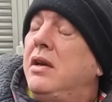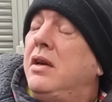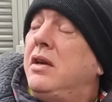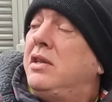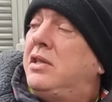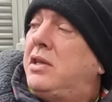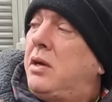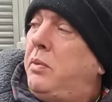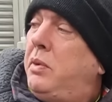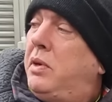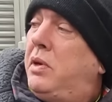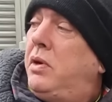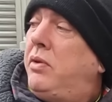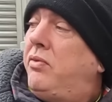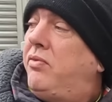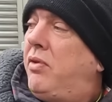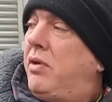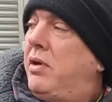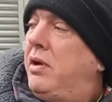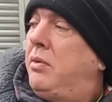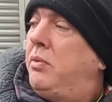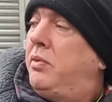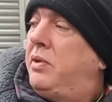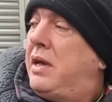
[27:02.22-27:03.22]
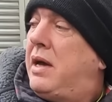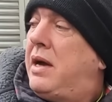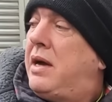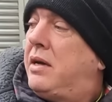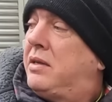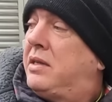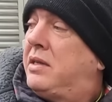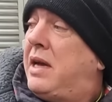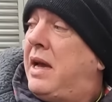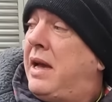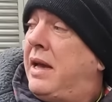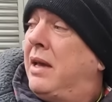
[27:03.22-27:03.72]
So we could run it without
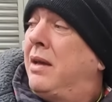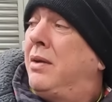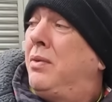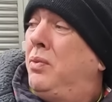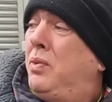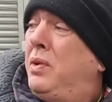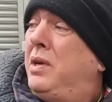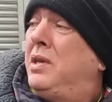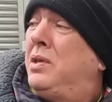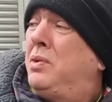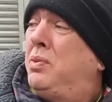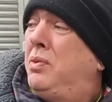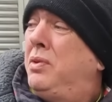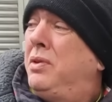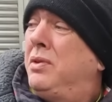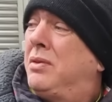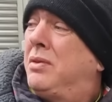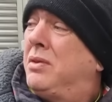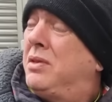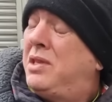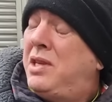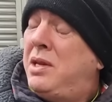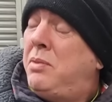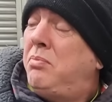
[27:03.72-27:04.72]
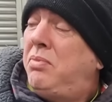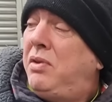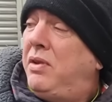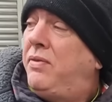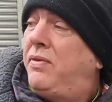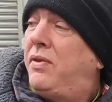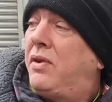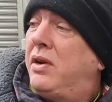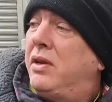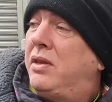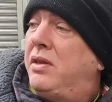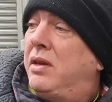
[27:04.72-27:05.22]
a tank, which would
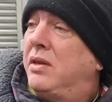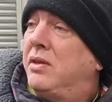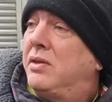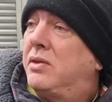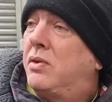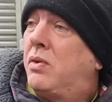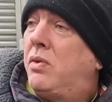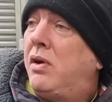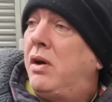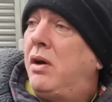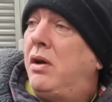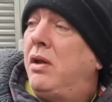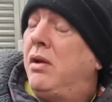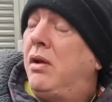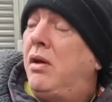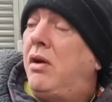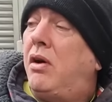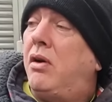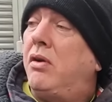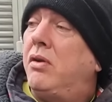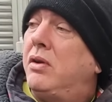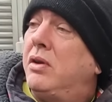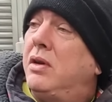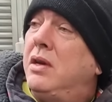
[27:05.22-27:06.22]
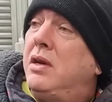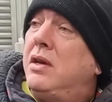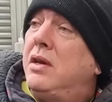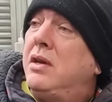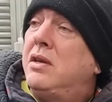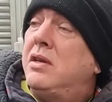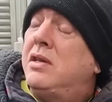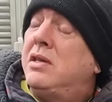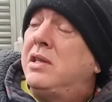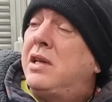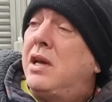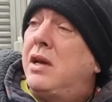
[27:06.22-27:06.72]
simplify things quite a lot.
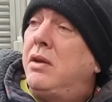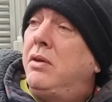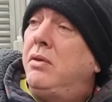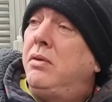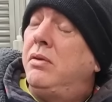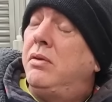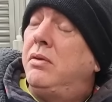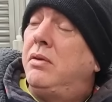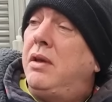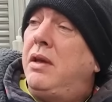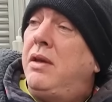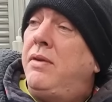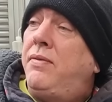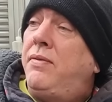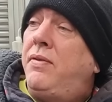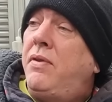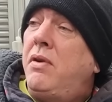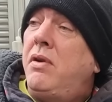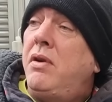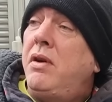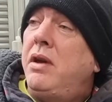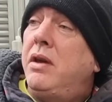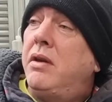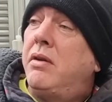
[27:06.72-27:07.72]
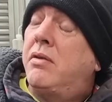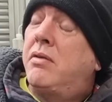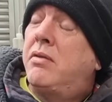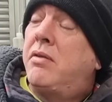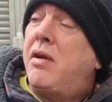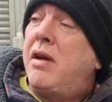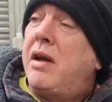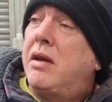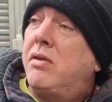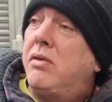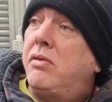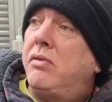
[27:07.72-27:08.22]
So if I
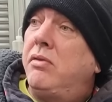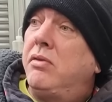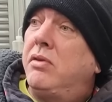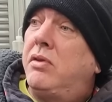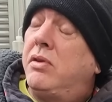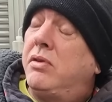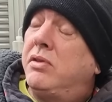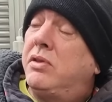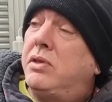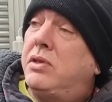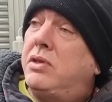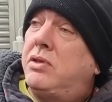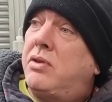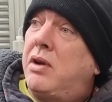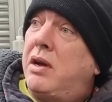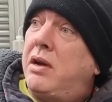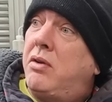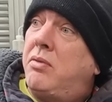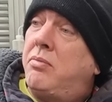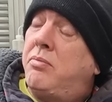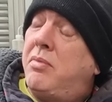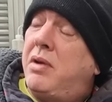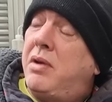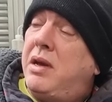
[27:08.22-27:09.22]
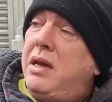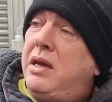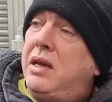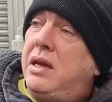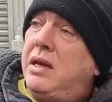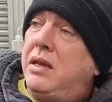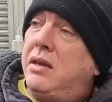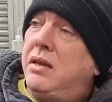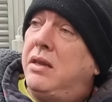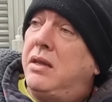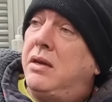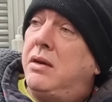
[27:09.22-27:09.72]
crack on and concentrate on
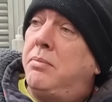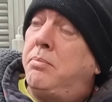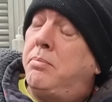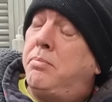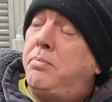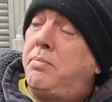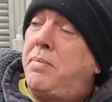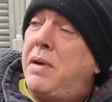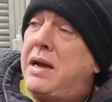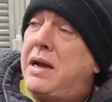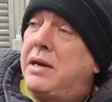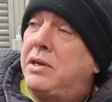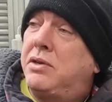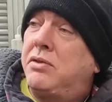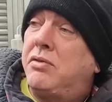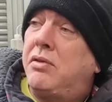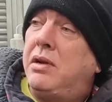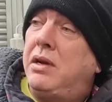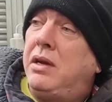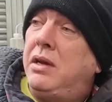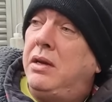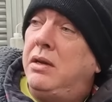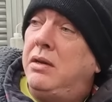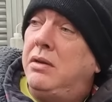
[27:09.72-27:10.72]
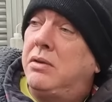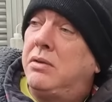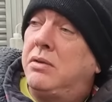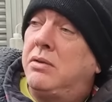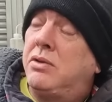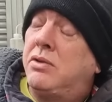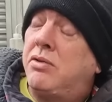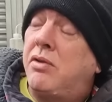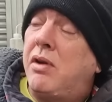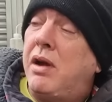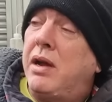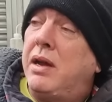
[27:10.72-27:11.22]
making the battery
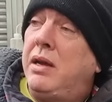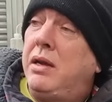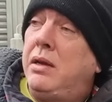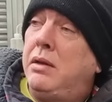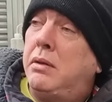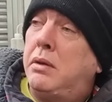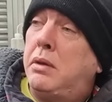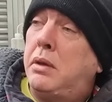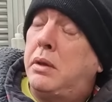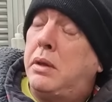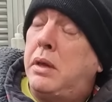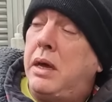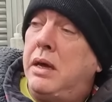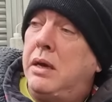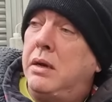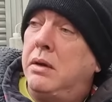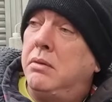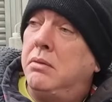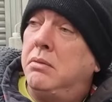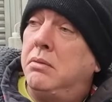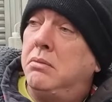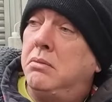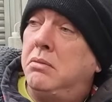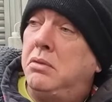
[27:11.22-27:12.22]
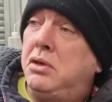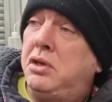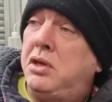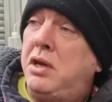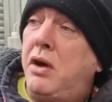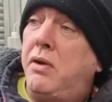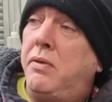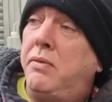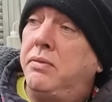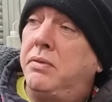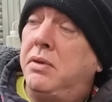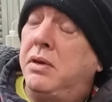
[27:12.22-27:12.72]
tray thing
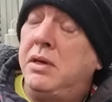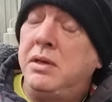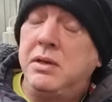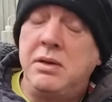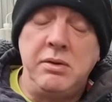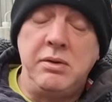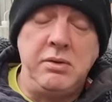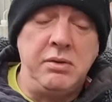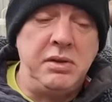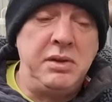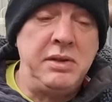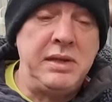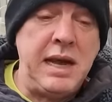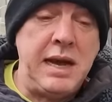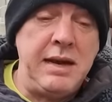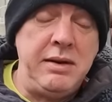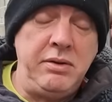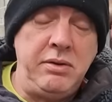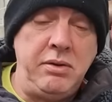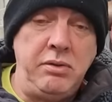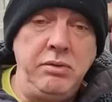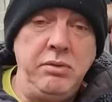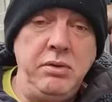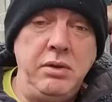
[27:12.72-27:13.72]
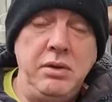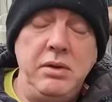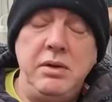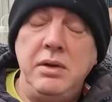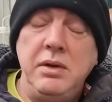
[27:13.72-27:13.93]
shelf that is going to stand on,